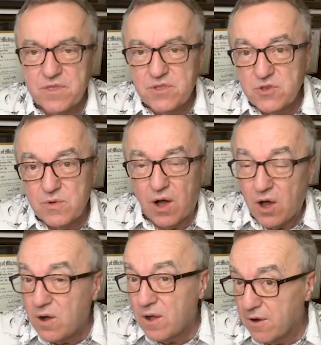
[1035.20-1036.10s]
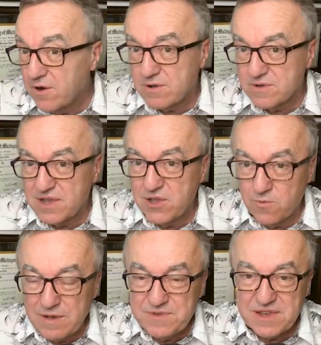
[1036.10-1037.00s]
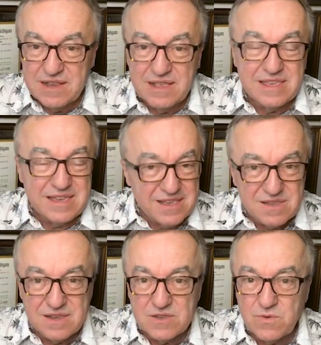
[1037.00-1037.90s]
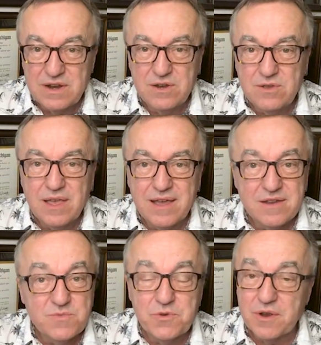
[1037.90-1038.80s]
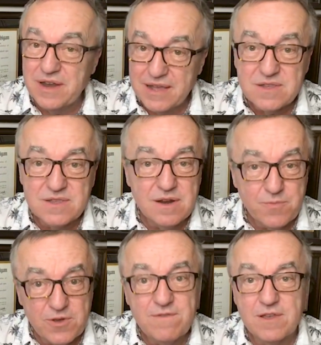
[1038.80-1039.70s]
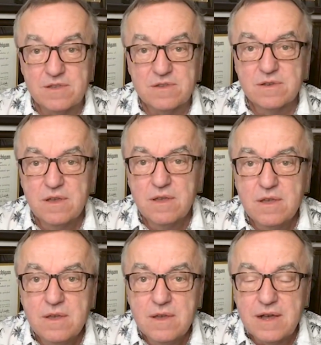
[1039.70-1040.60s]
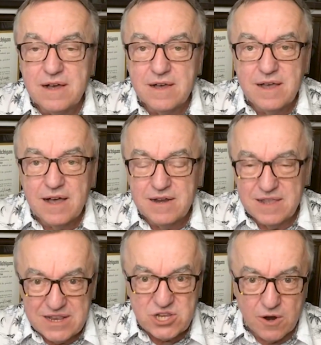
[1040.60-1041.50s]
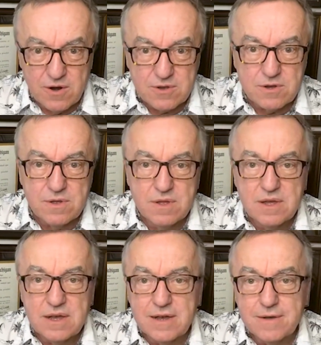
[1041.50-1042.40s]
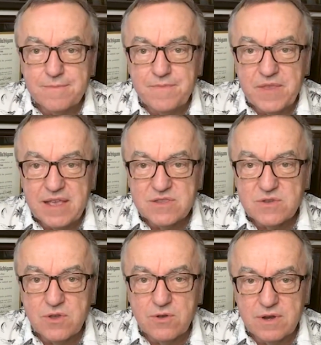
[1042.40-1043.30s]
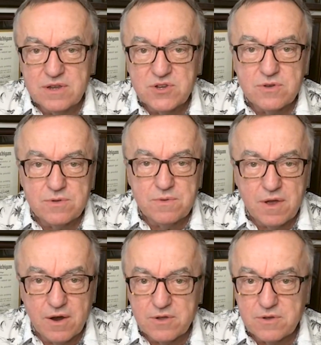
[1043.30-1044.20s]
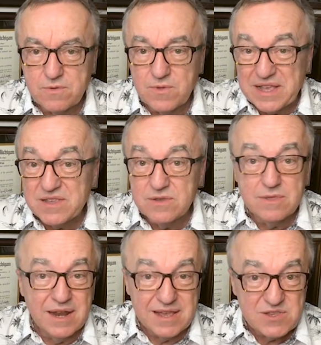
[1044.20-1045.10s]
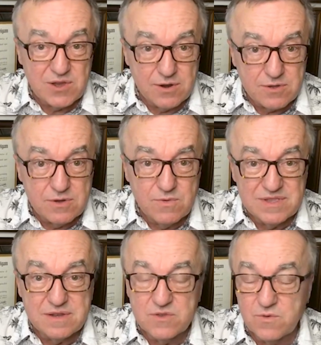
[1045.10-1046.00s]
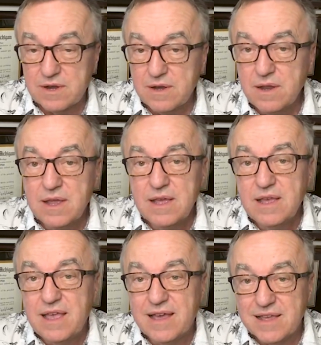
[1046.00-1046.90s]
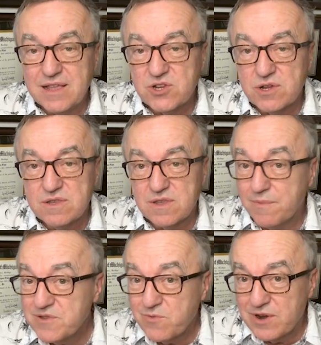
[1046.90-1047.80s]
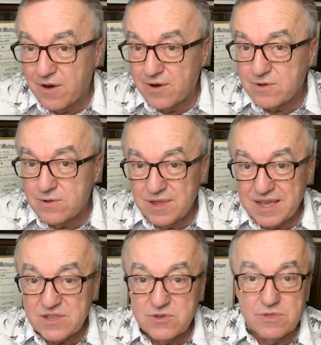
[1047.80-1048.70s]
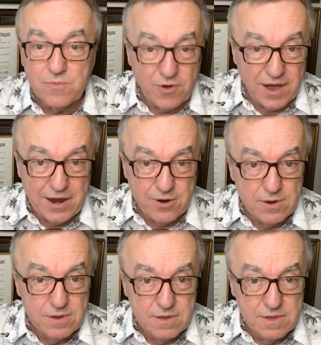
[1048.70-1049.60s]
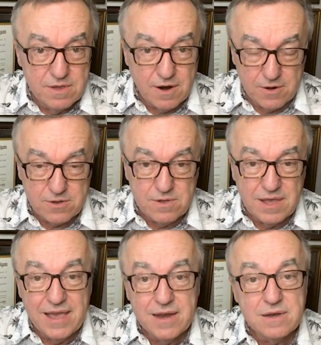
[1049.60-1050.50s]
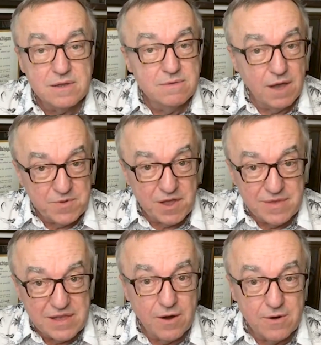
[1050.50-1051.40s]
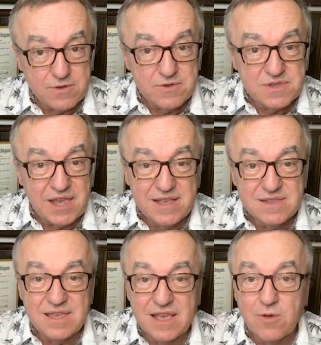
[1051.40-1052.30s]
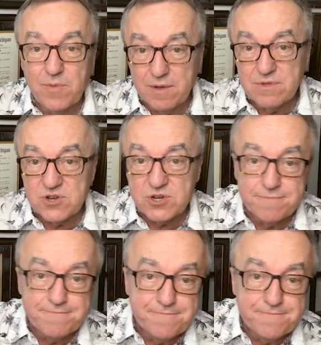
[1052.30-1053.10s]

to all articles on your website. And the easiest way to do that is put a next and a previous on each article. And so your initial article links to the next article once it is written, and each subsequent article links to the prior article and upcoming articles as they are published.